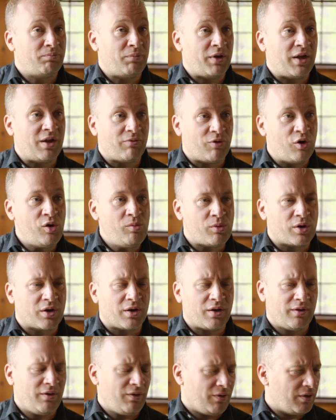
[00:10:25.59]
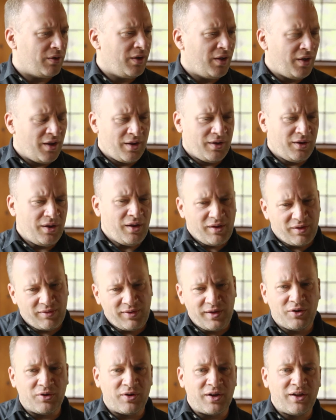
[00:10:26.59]
be a role model, you know yeah, I
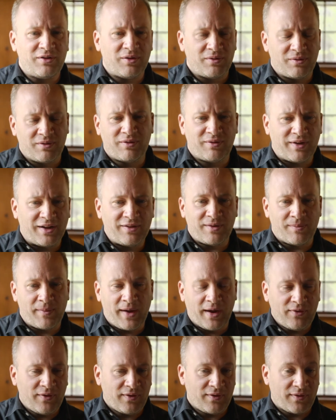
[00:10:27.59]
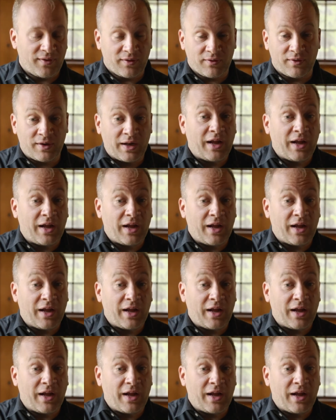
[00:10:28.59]
think you need to get some exercise.